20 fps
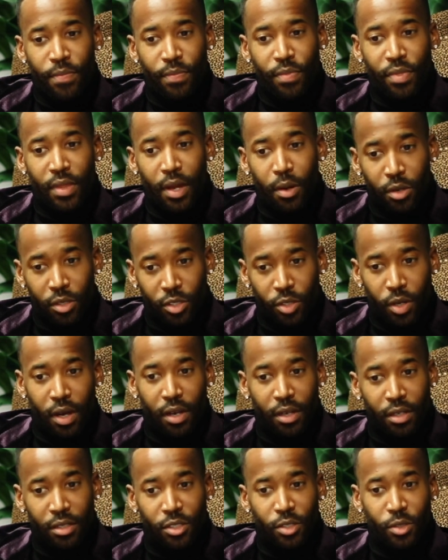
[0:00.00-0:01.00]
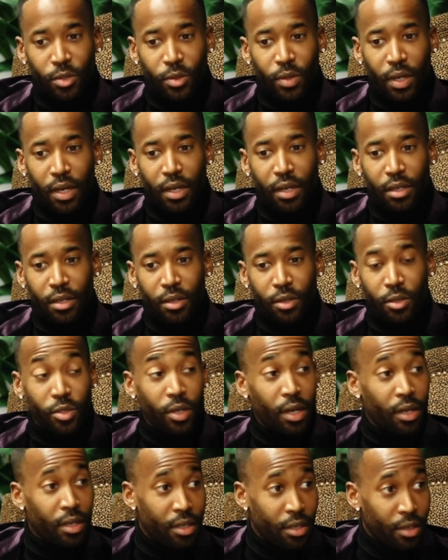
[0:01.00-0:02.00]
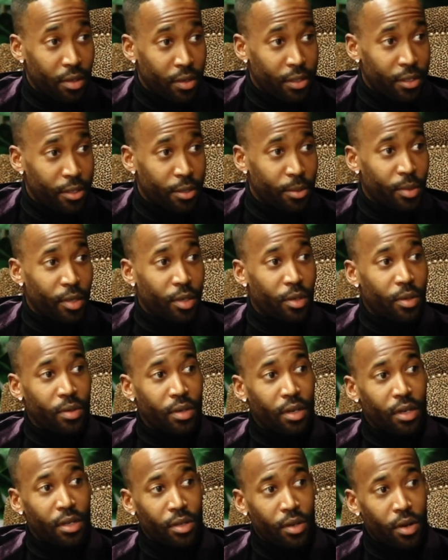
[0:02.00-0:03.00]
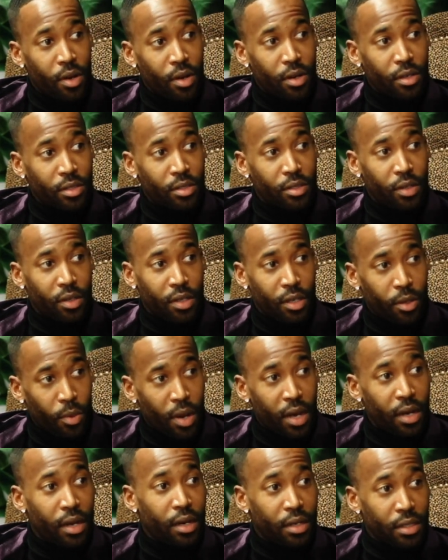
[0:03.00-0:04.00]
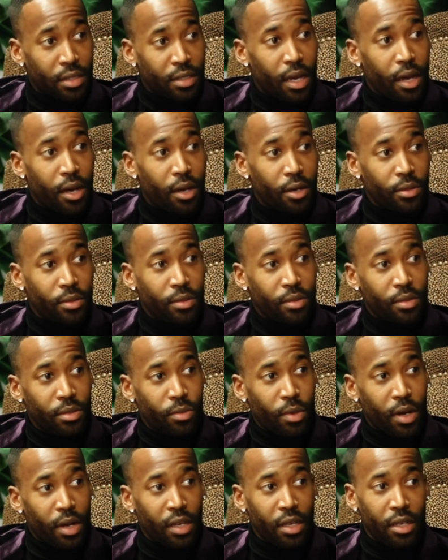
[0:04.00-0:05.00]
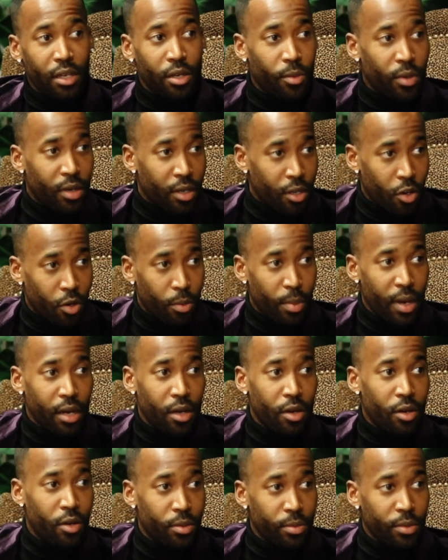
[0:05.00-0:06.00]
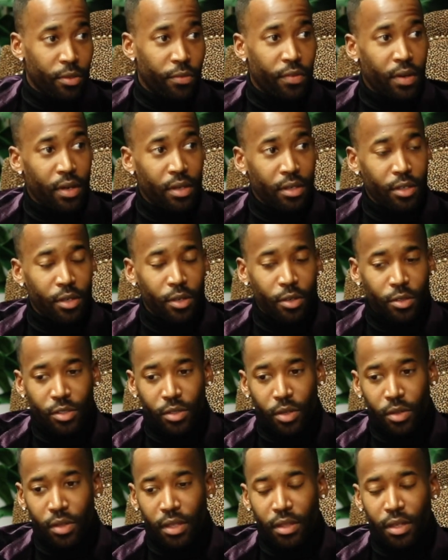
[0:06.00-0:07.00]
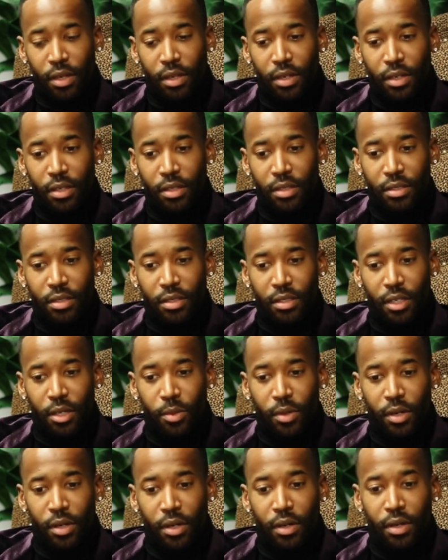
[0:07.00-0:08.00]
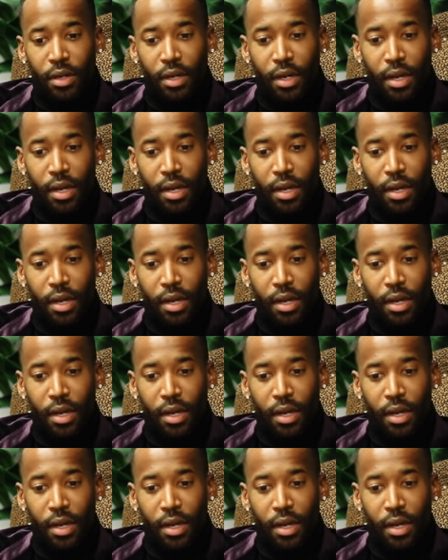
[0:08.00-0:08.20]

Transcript: They were trying to try to kill him, the whole 9 yards. So he ran out of town. Right, he didn't want to go back home to find, so that they can see where,